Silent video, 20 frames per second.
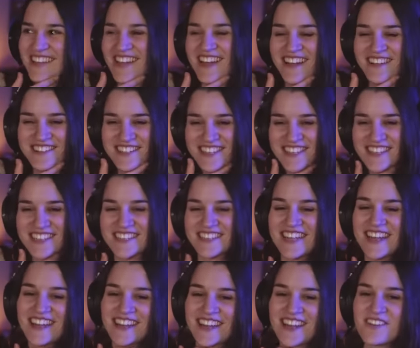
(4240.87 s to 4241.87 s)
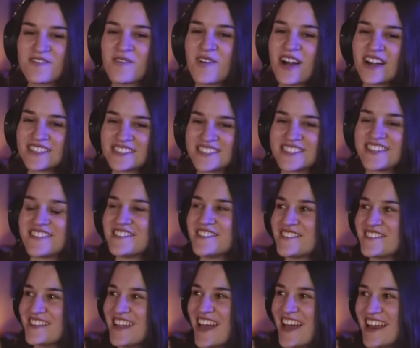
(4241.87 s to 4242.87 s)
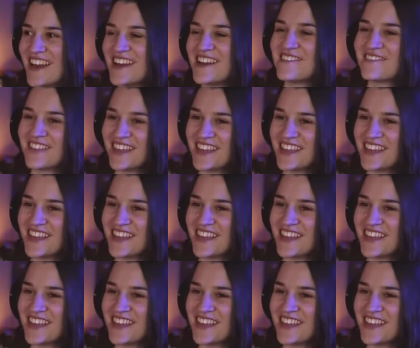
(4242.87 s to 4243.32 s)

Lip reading: Yeah, I was gonna say, I like watching you do that, and I'm